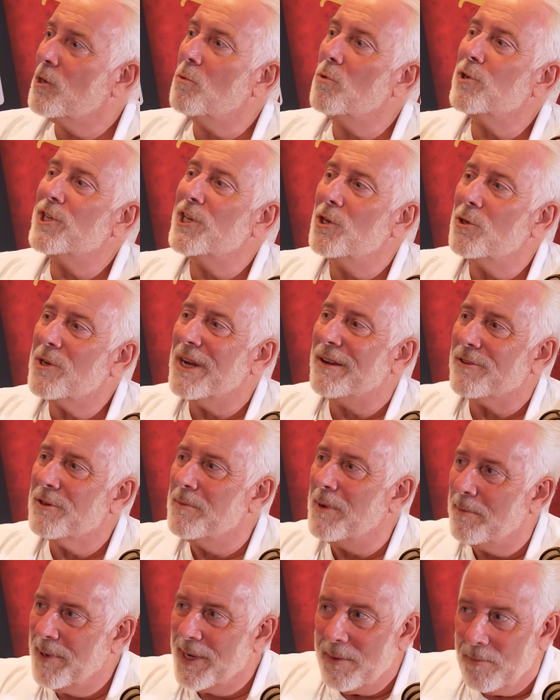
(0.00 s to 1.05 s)
I wanted to look after
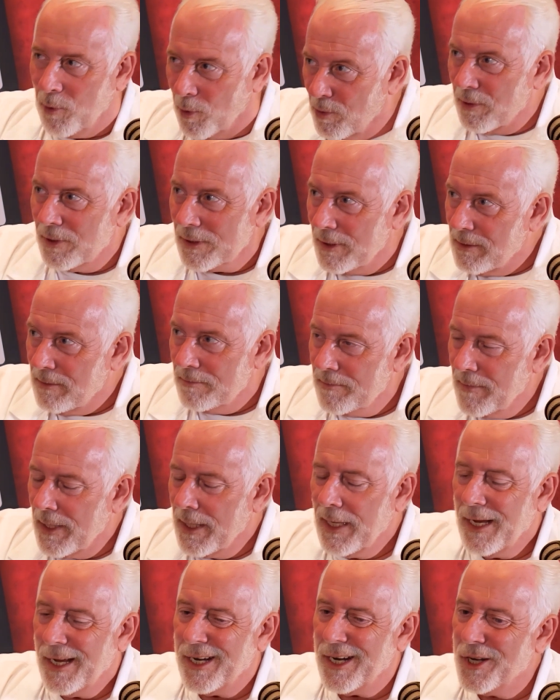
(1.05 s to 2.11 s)
my people,
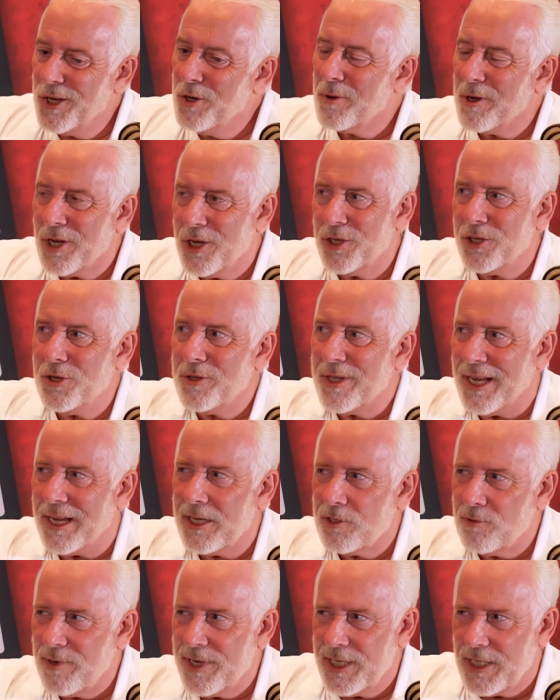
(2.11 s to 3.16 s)
and I knew I could do that
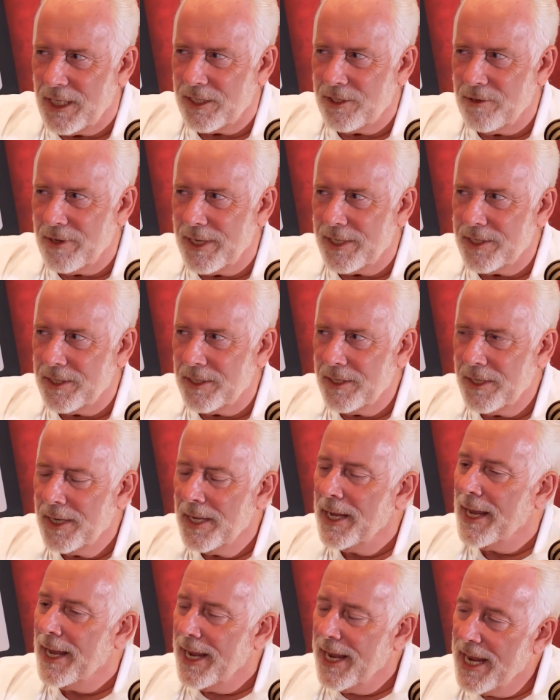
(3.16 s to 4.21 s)
as retail director.
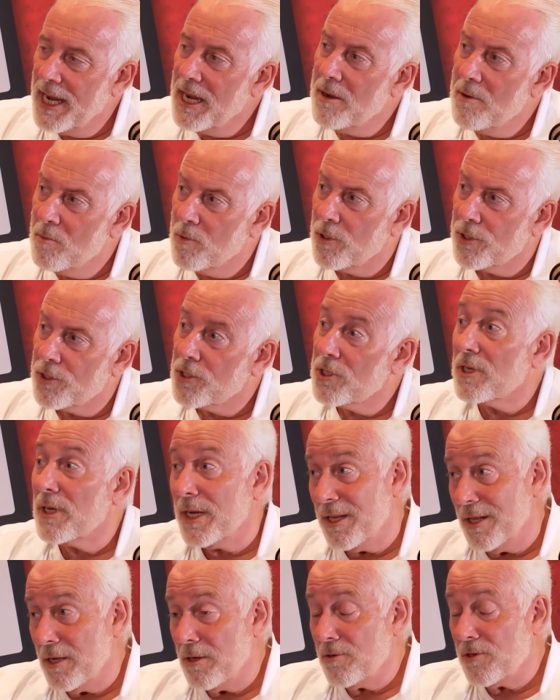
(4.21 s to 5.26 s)
He was,
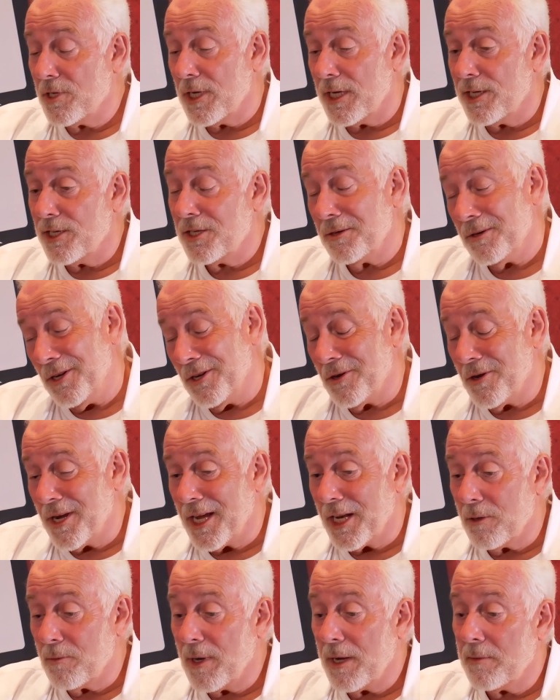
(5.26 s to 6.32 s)
in those days, you could
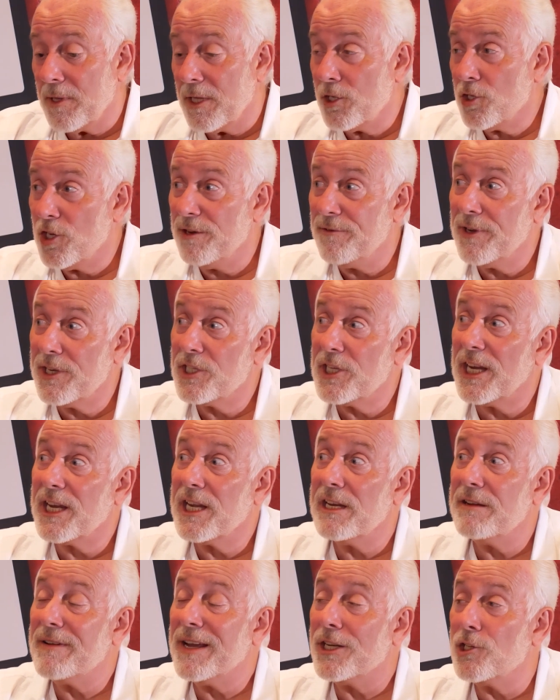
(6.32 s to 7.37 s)
get away with it, chief
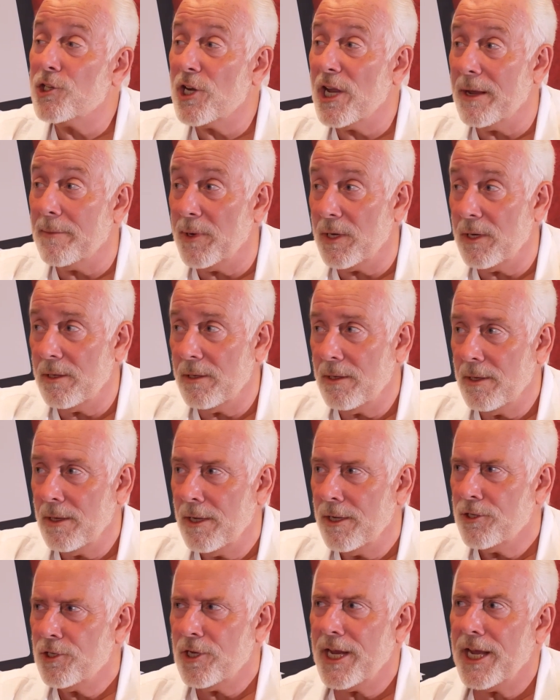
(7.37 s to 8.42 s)
executive and chairman.
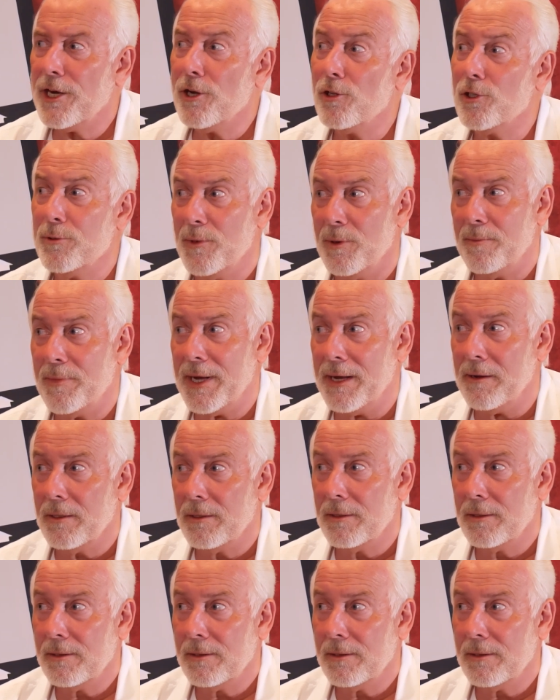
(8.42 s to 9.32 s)
So he had ultimate power.